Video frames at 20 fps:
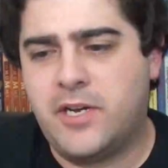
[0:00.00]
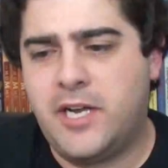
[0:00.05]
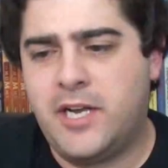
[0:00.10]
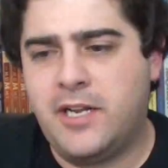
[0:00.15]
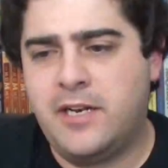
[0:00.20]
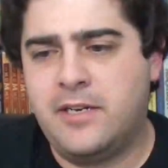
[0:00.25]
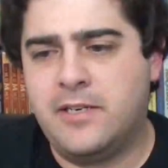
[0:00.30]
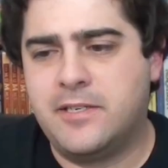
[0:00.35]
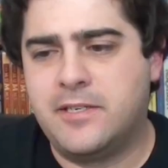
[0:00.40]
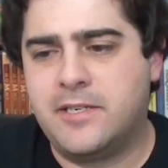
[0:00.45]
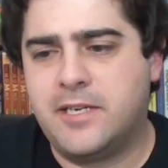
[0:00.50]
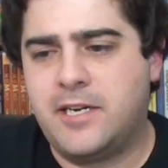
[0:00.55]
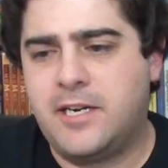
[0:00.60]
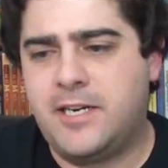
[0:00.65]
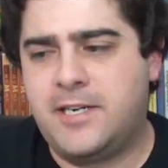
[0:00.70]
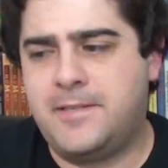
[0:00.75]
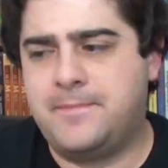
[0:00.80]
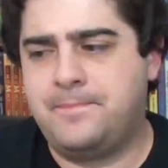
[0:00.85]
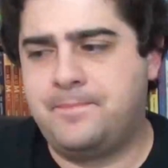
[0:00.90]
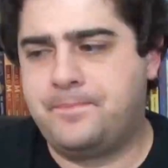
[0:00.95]
And
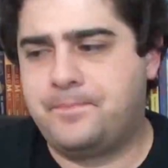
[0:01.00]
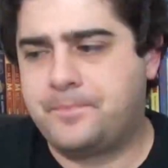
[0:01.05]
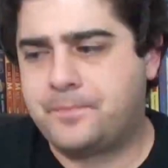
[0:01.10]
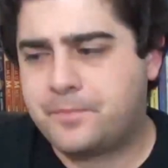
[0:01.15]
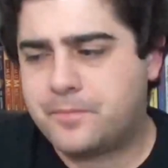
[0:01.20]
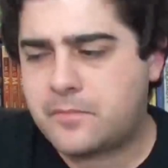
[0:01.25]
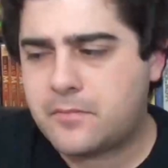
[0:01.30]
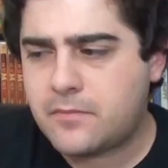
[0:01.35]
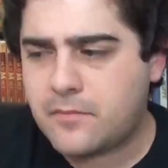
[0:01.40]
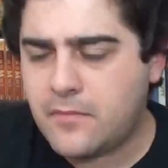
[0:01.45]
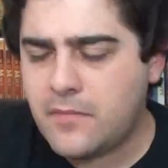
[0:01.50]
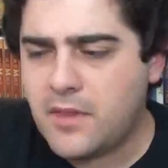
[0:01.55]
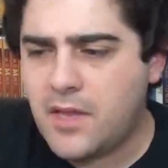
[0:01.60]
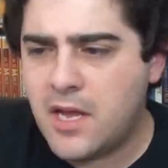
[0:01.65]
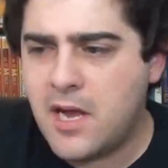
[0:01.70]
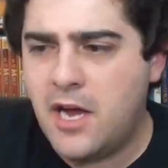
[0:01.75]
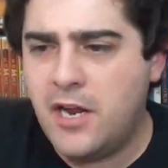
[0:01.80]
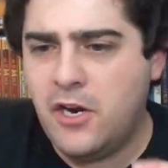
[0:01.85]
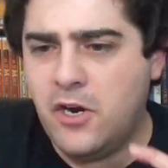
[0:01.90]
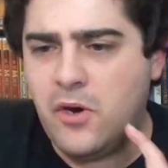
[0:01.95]

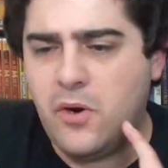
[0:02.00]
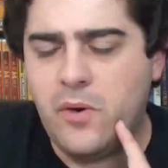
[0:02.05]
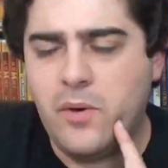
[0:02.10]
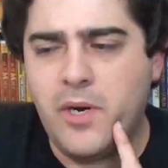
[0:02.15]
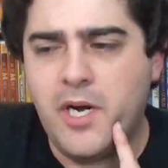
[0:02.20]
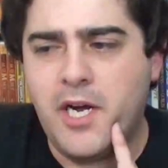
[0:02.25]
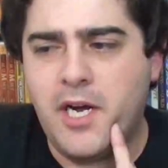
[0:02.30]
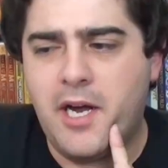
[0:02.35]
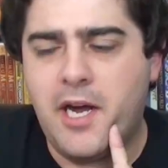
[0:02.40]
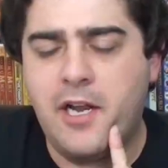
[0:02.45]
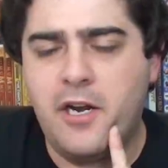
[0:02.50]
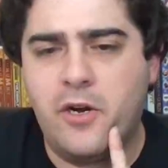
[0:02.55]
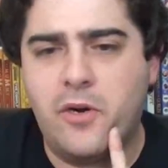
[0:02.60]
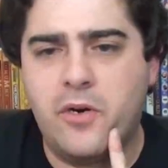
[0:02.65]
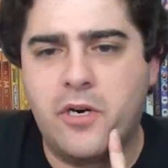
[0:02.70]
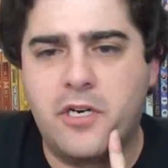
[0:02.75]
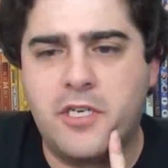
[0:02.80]
I know